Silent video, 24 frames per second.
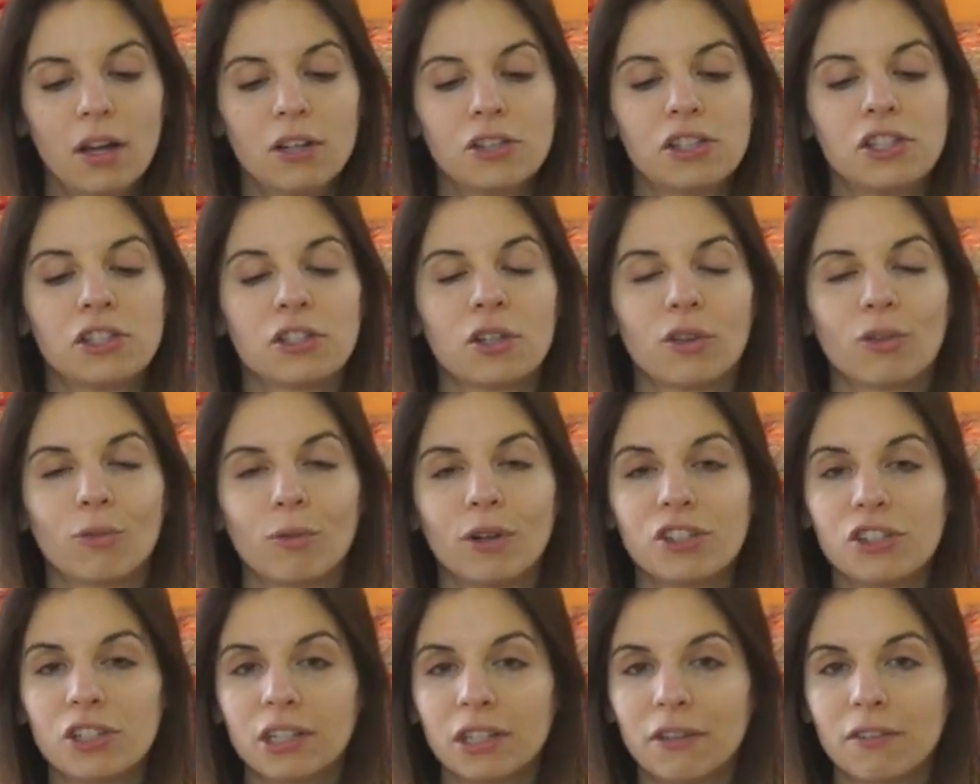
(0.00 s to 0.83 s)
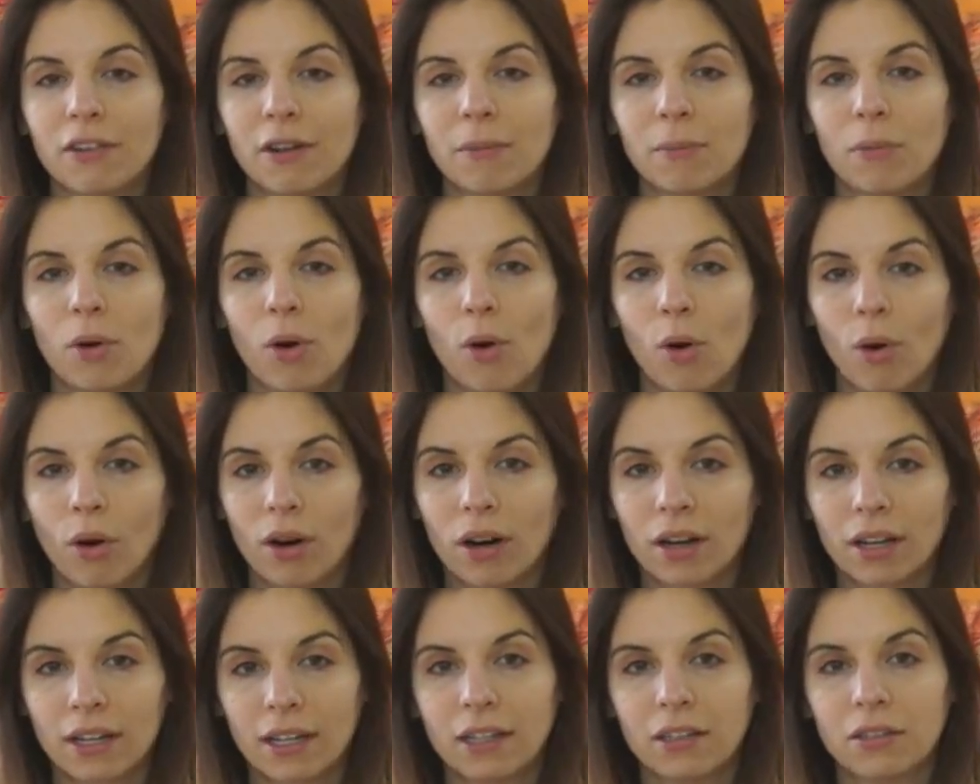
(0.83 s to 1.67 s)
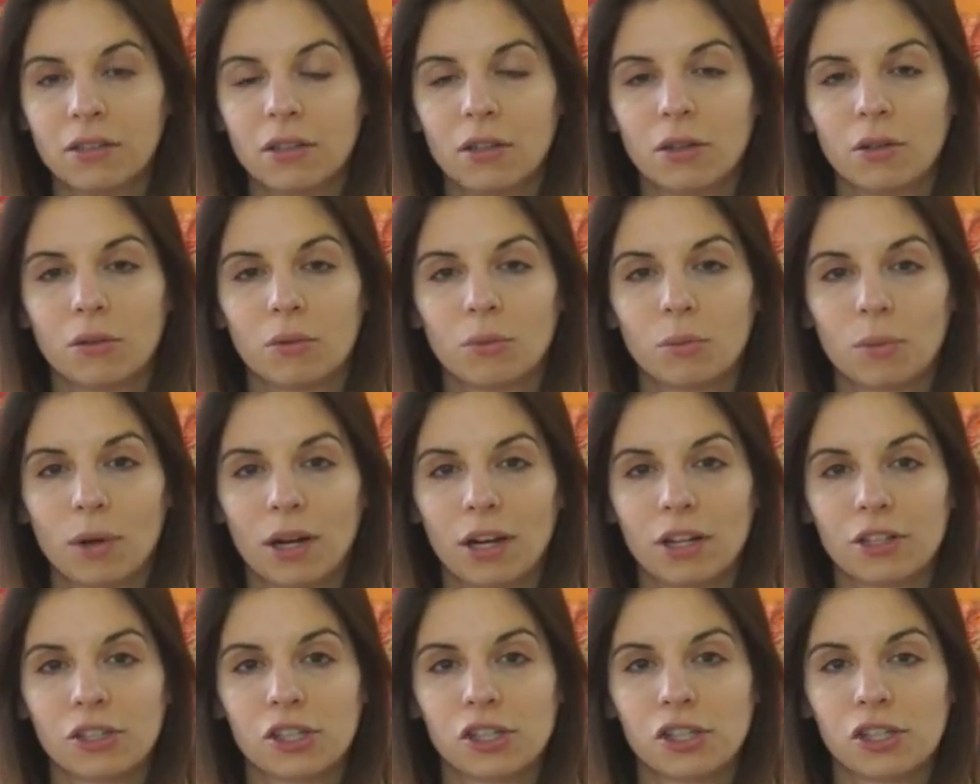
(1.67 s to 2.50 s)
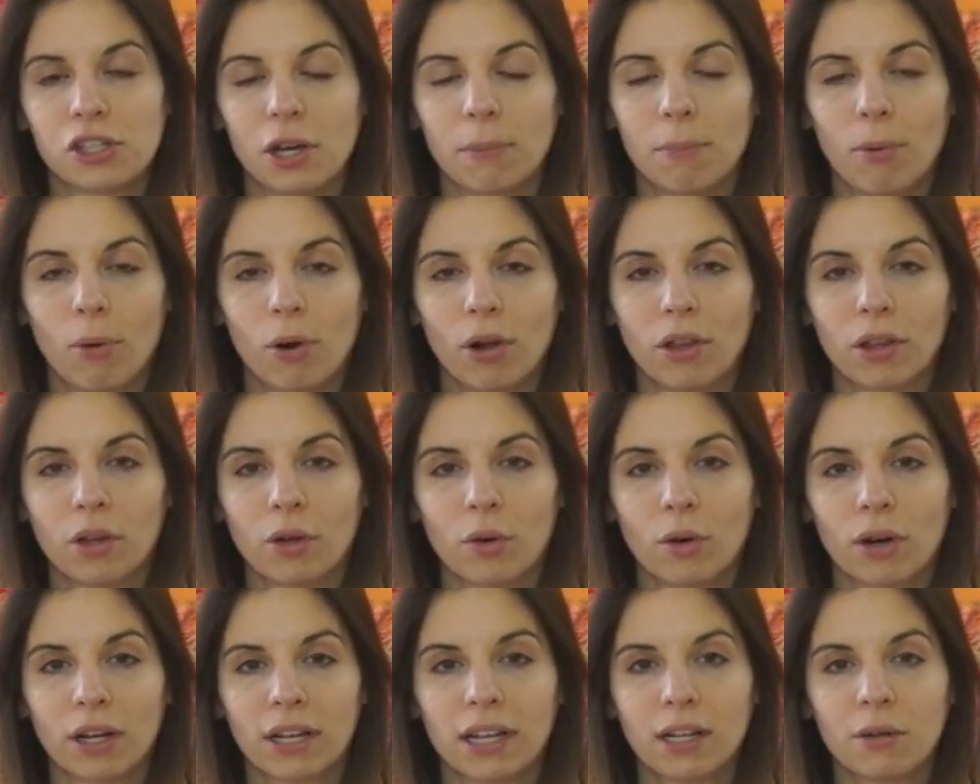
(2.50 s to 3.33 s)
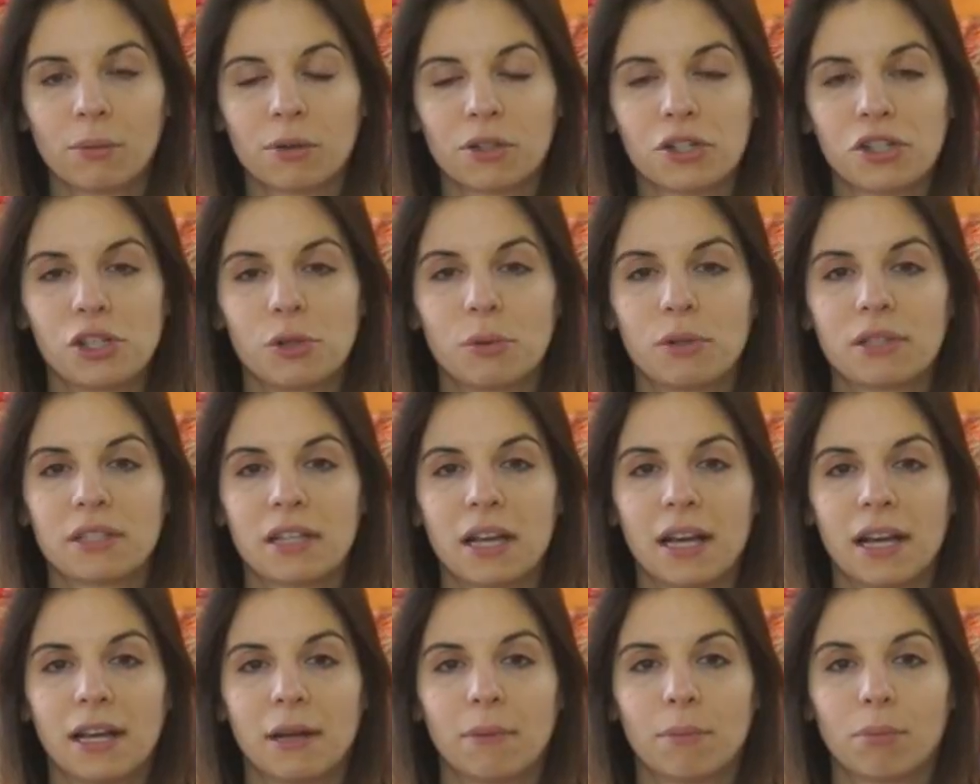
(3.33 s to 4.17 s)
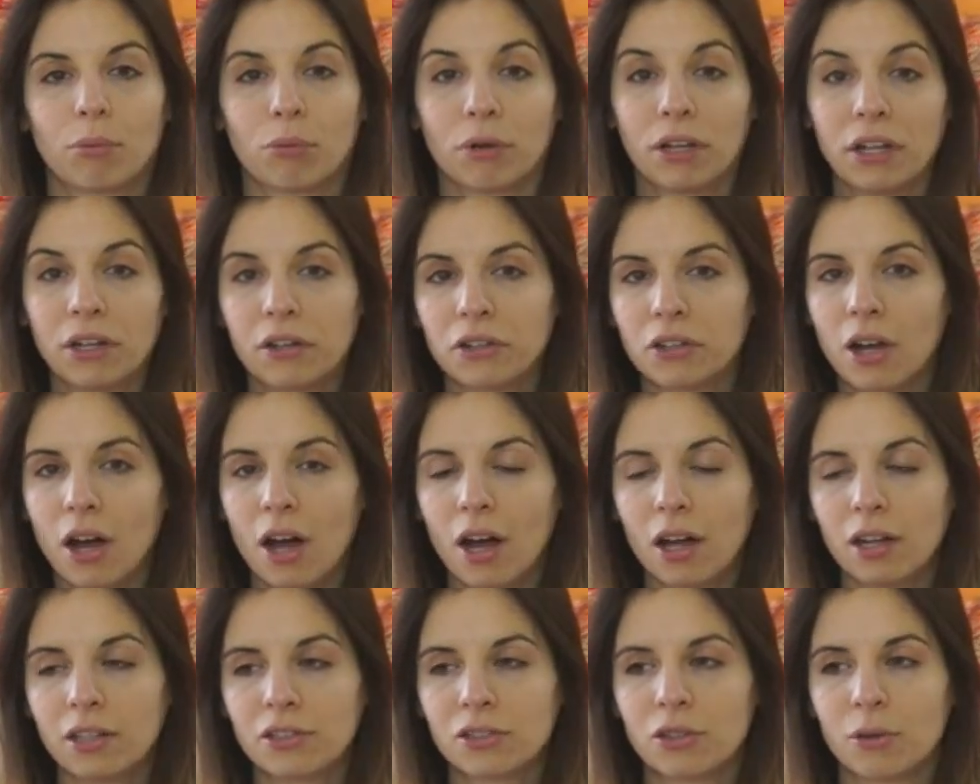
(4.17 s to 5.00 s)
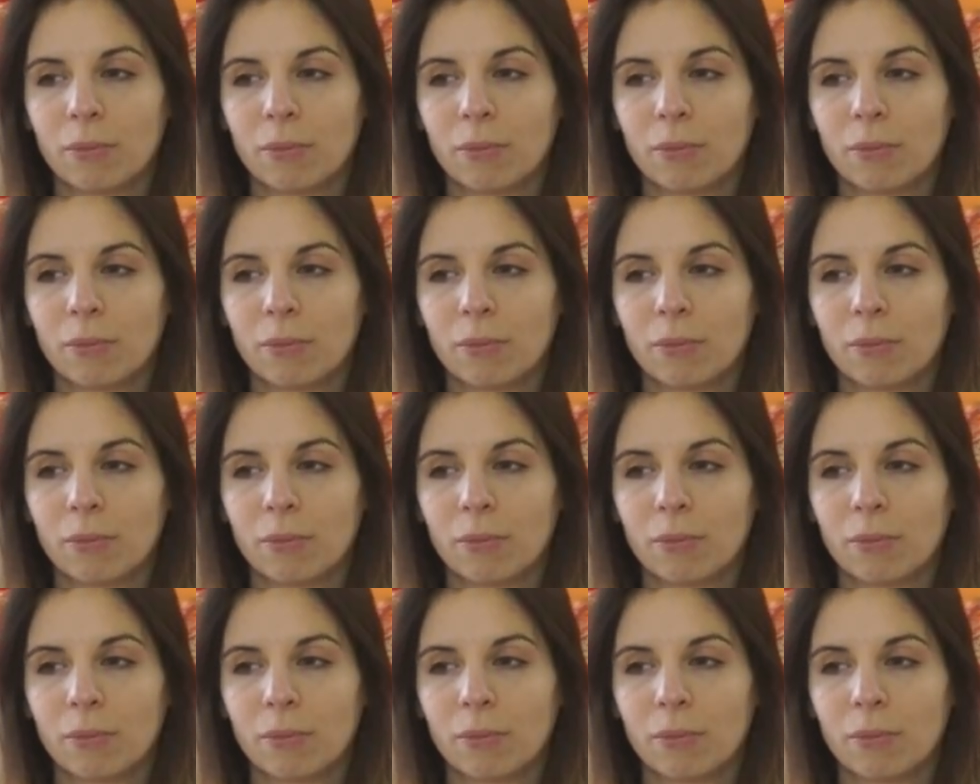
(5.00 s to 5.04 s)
She's originally from Oregon, Portland, Oregon, where she was a breeder dog.